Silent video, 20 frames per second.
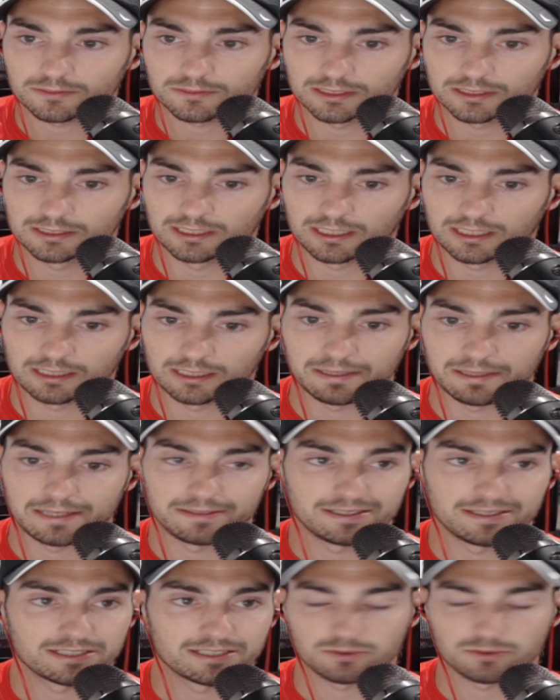
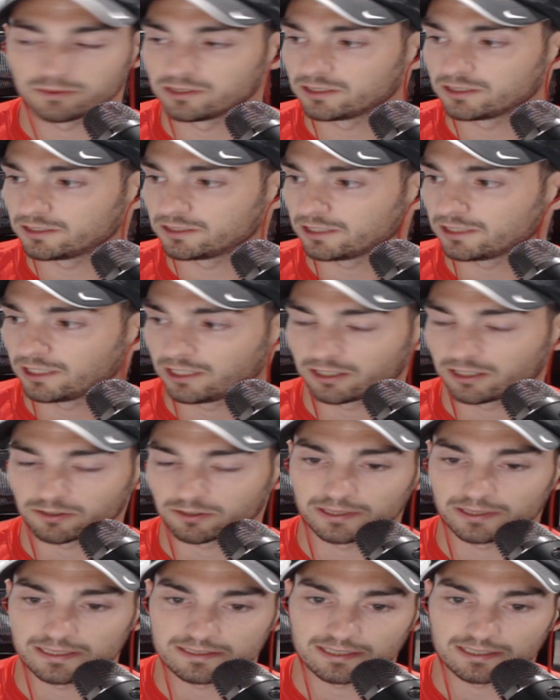And this one
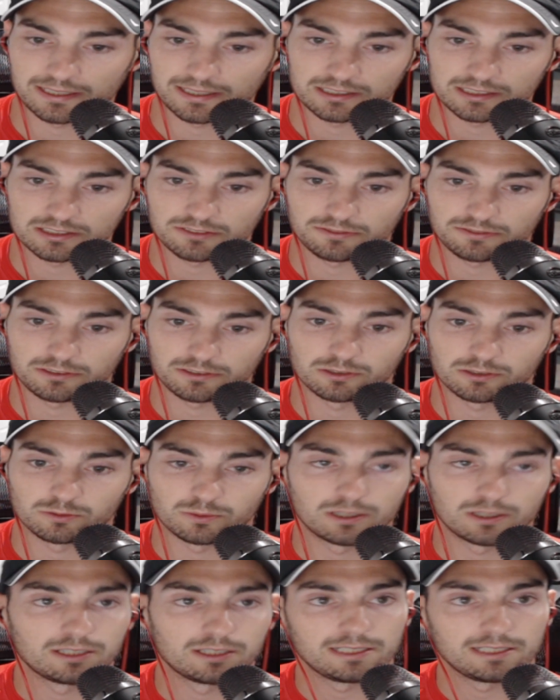retails for
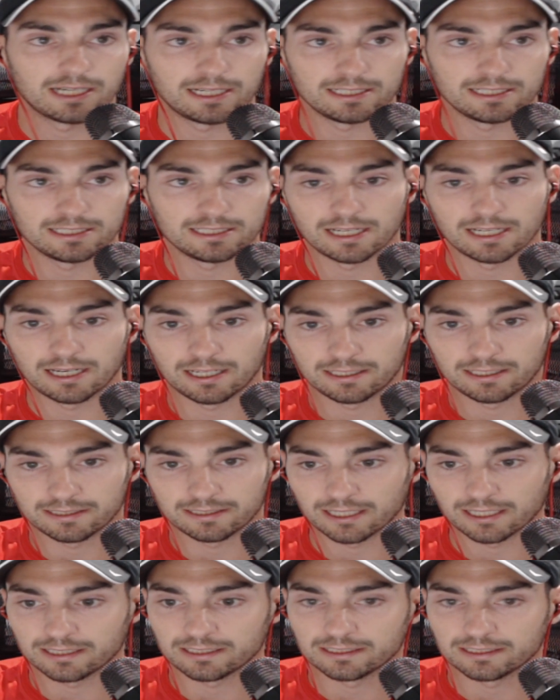
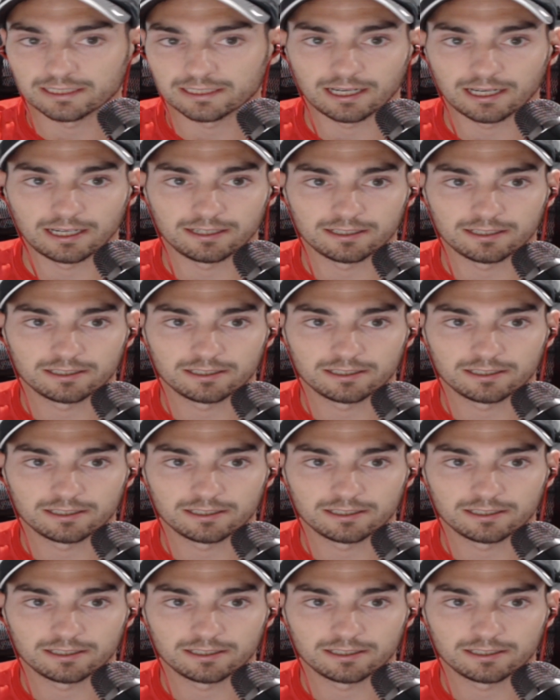$199.99.